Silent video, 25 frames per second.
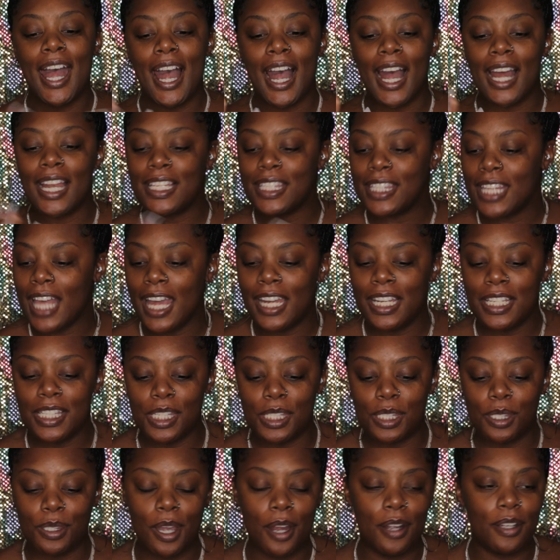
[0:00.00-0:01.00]
I decided to
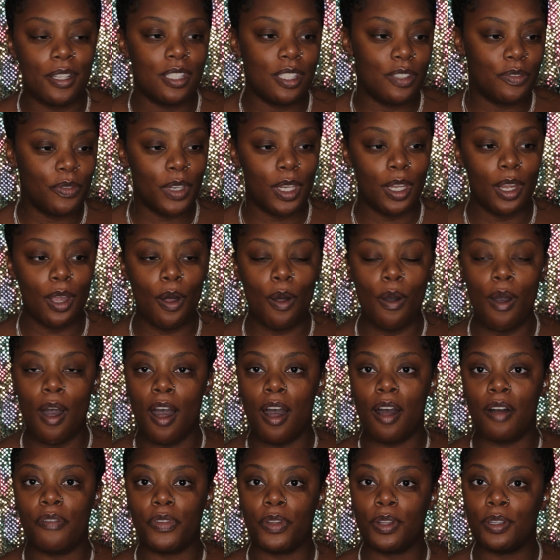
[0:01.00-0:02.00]
start this video
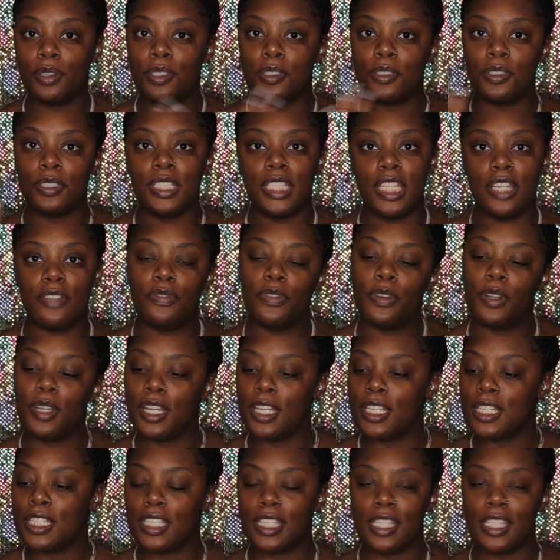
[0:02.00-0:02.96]
off a little different,